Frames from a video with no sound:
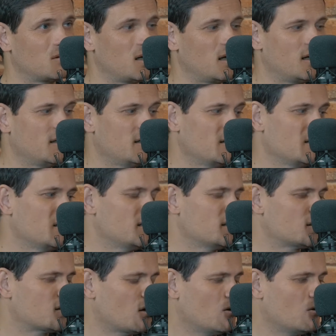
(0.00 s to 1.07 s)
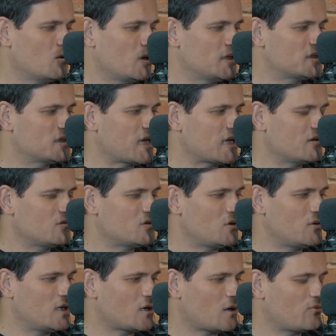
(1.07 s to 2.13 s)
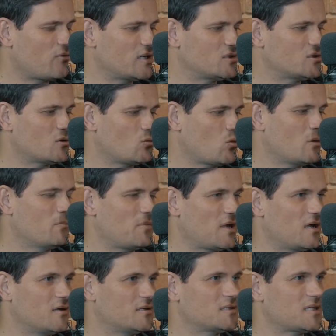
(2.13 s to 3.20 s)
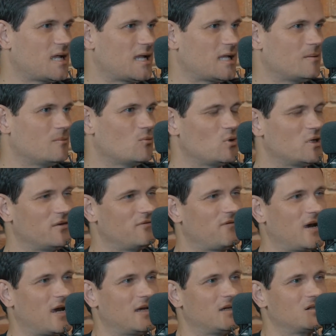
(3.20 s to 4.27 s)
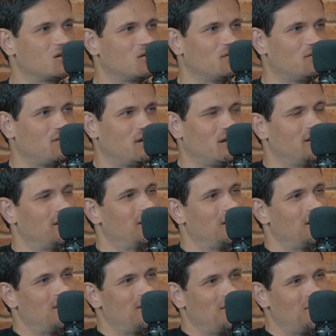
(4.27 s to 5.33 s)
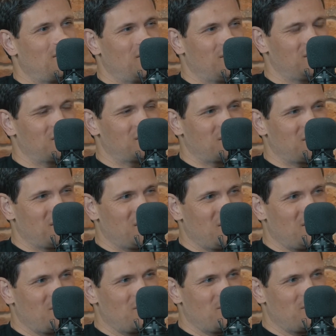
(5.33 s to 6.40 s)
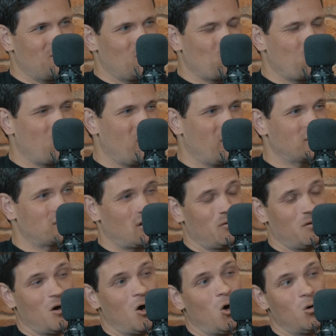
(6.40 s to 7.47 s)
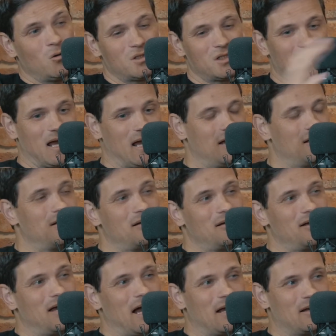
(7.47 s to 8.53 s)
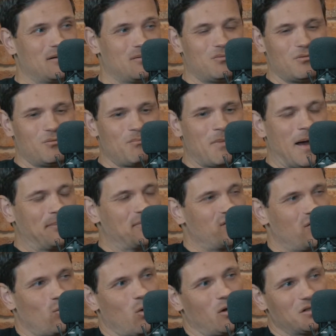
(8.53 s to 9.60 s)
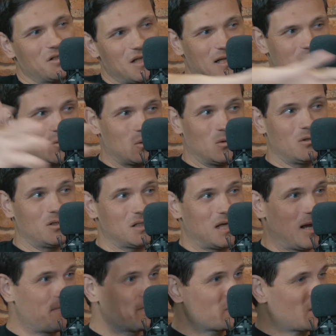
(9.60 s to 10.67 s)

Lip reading: Right? So instead of doing operations on one bit at a time, we define something that works on the whole set and maps from one set to another set.